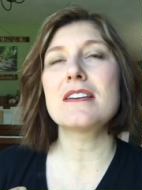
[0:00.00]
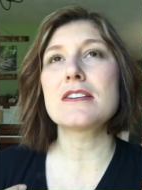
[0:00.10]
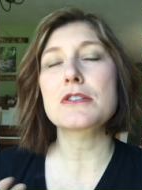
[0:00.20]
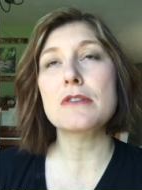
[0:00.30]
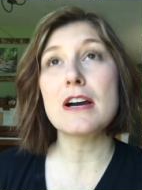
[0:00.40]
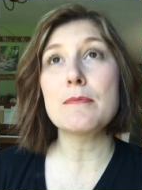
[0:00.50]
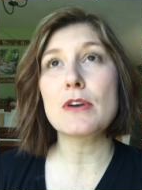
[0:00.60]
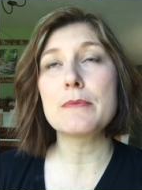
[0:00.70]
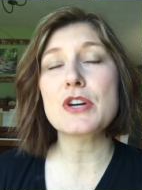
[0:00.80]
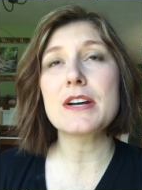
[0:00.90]
describe what
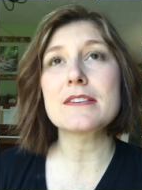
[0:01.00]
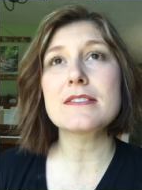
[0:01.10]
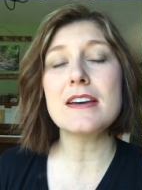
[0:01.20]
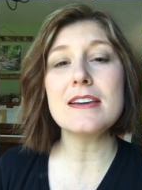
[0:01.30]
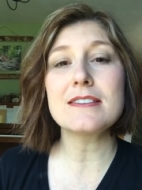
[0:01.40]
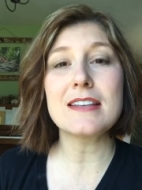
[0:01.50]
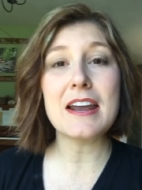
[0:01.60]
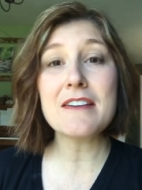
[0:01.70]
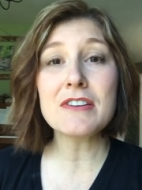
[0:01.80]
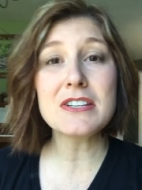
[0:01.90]
I'm trying to say is that
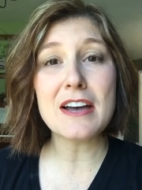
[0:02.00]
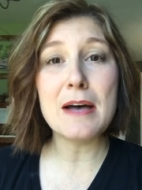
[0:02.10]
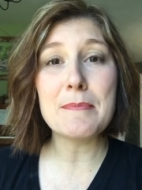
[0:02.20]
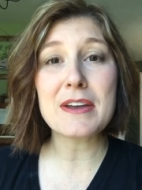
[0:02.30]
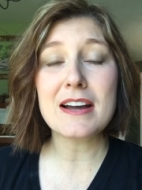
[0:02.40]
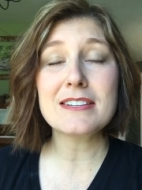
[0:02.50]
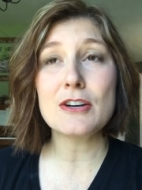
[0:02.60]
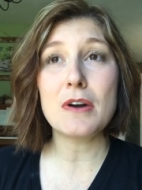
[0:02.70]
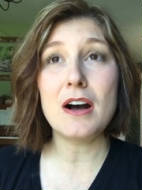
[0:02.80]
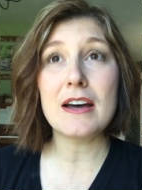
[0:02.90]
every time that I tell
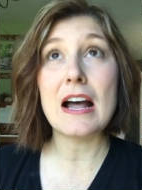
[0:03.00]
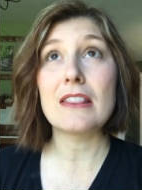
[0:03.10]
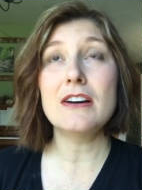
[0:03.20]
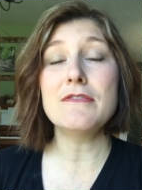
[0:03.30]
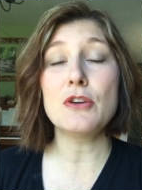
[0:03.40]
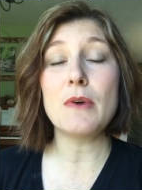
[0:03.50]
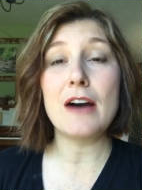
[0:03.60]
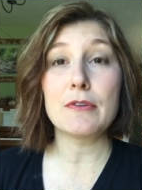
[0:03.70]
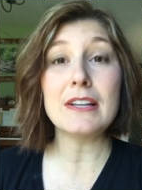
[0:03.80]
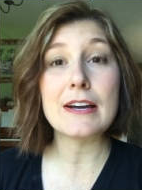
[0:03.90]
God I love you, I
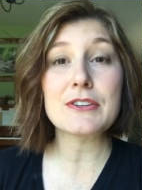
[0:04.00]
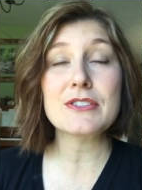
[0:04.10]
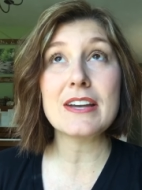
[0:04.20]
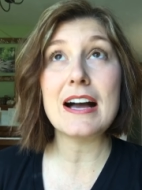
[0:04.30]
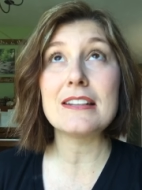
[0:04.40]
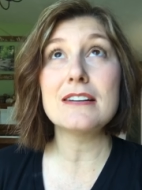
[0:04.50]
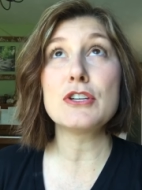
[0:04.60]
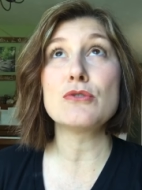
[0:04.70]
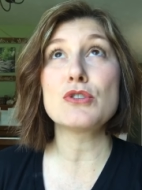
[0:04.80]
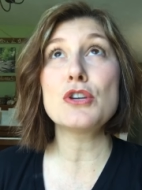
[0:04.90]
really ought to say I love
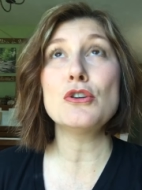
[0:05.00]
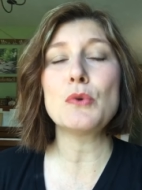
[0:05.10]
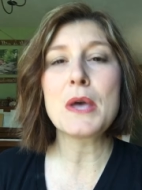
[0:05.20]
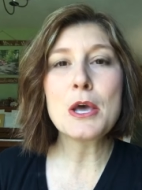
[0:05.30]
you too.